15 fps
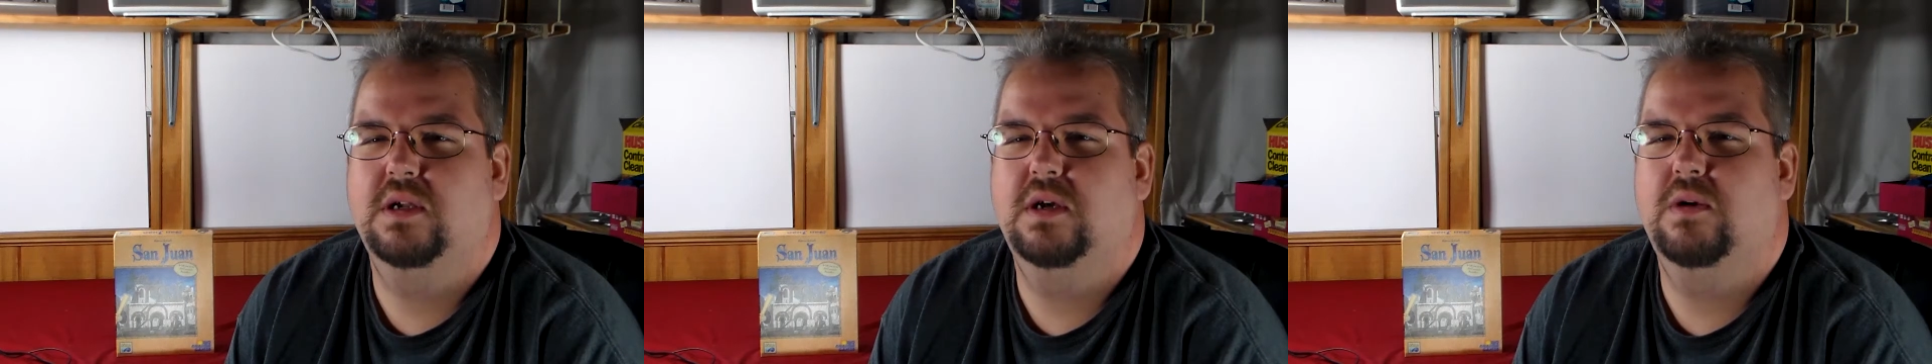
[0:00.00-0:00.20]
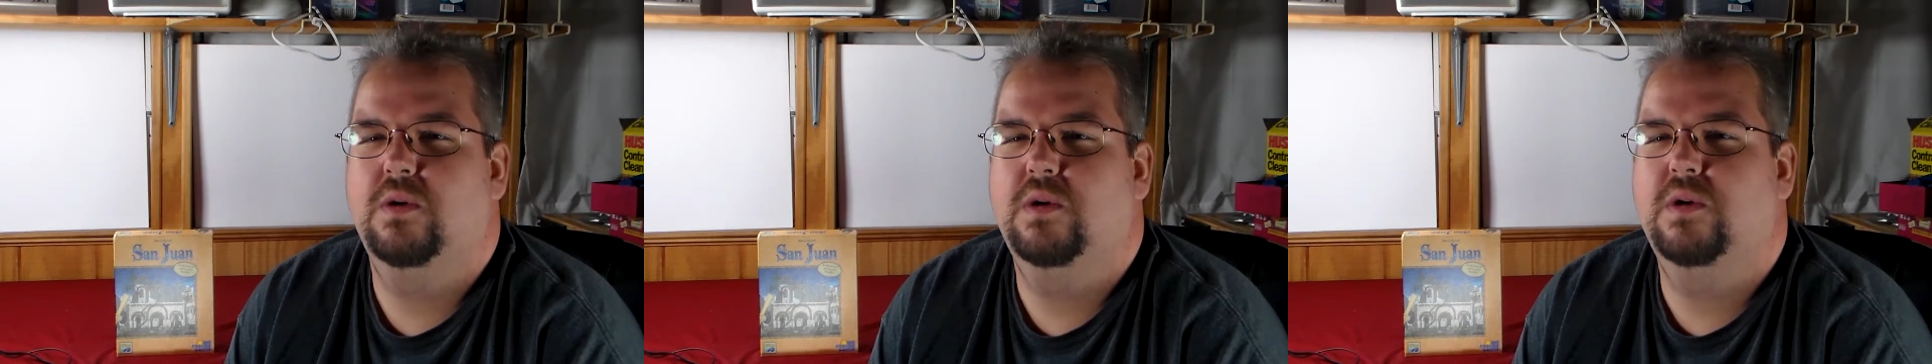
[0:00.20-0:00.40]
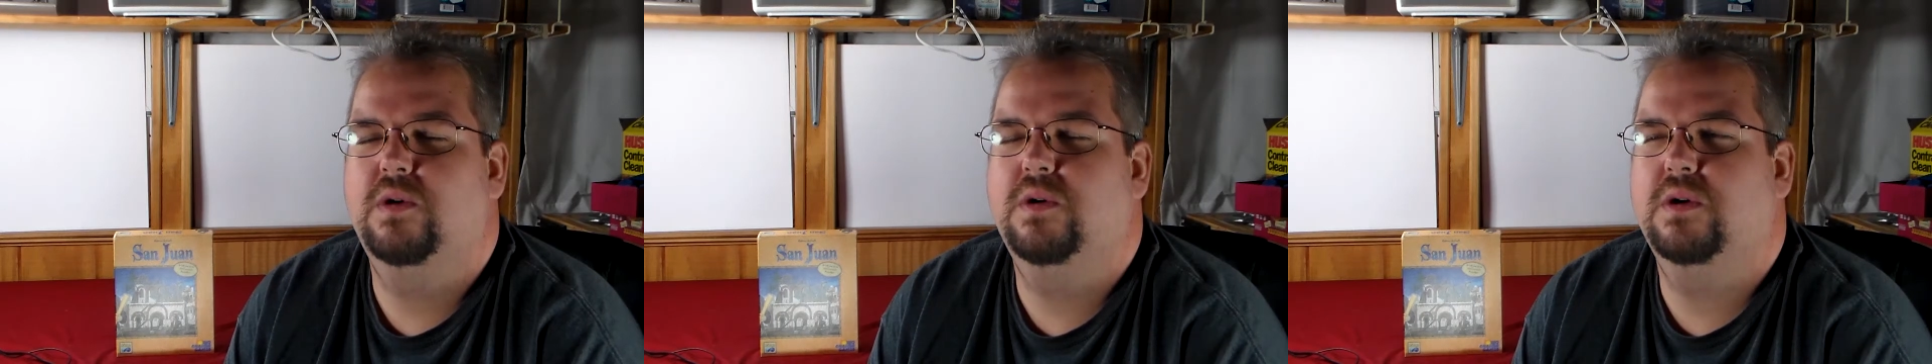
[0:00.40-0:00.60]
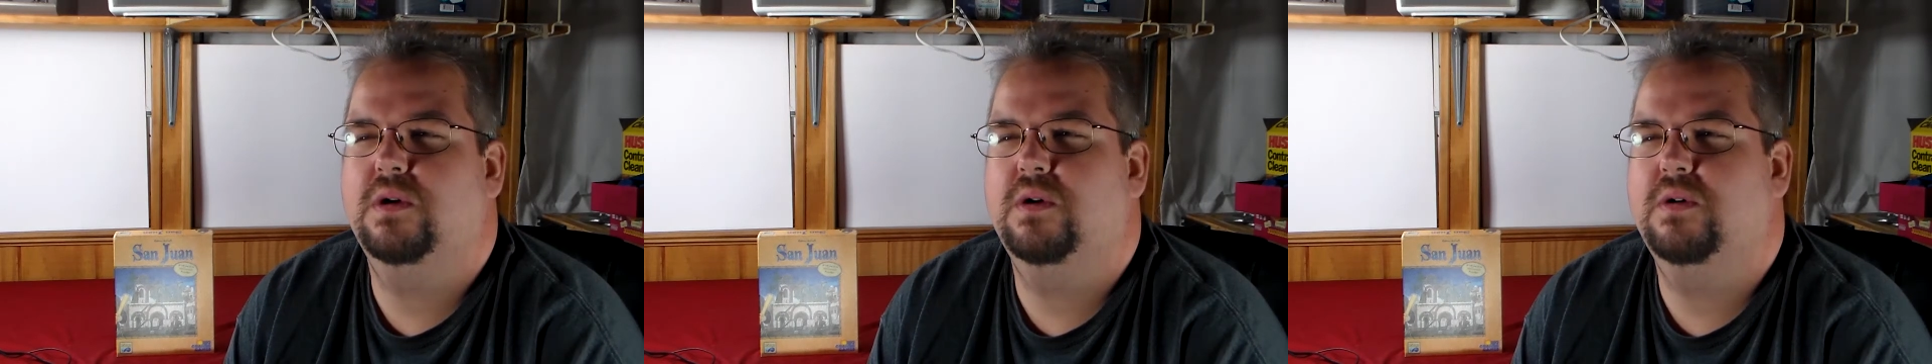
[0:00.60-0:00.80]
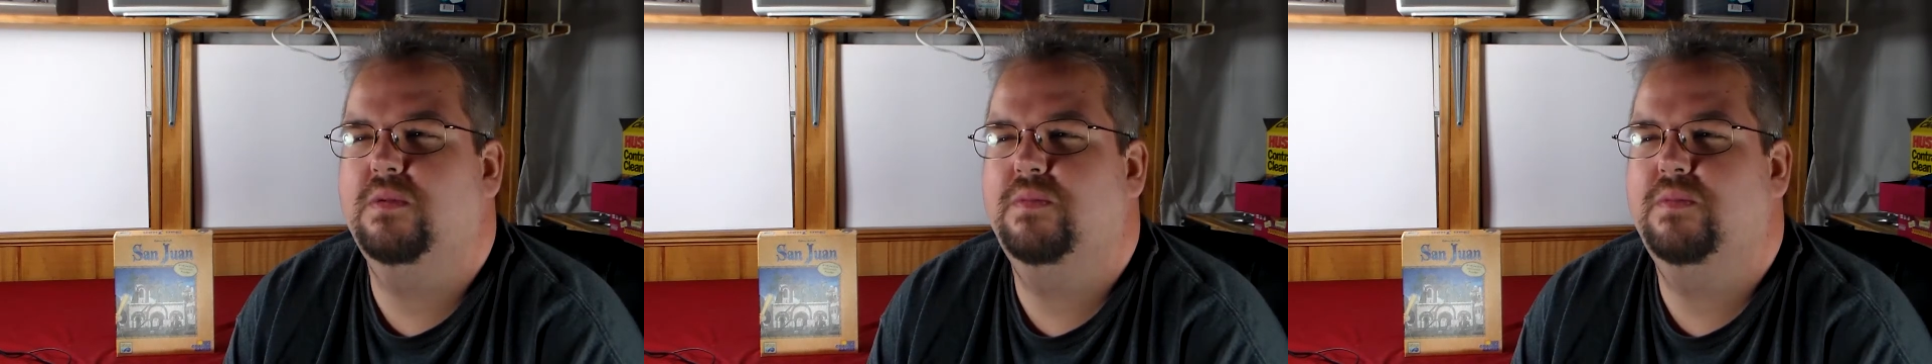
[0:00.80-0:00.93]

you know,